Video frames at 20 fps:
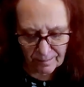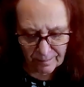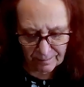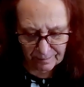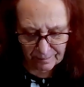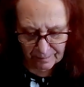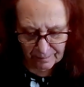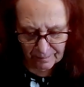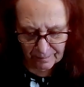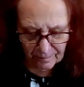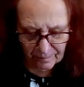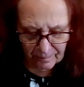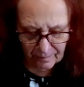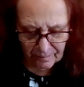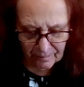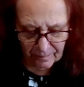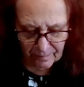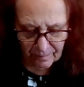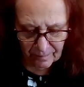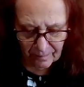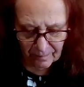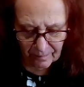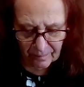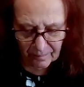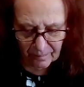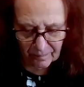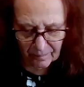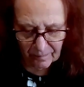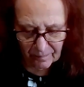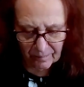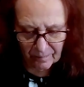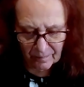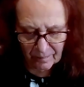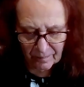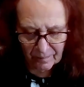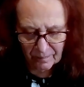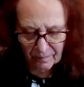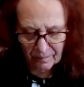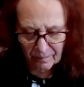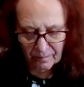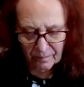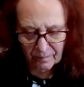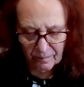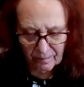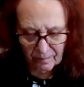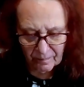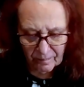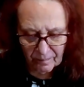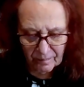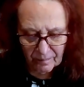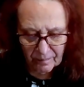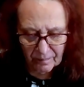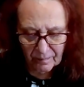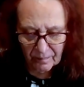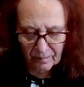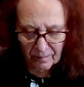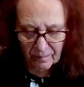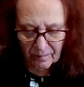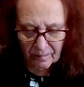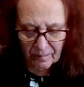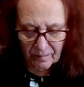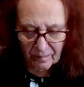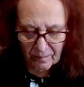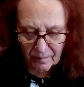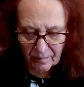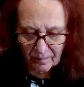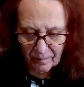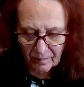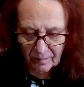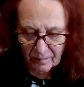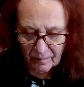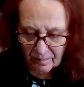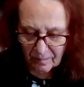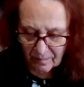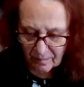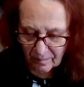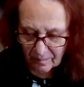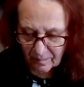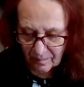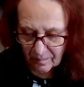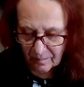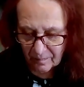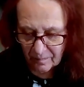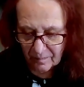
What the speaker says: The person shown says nothing.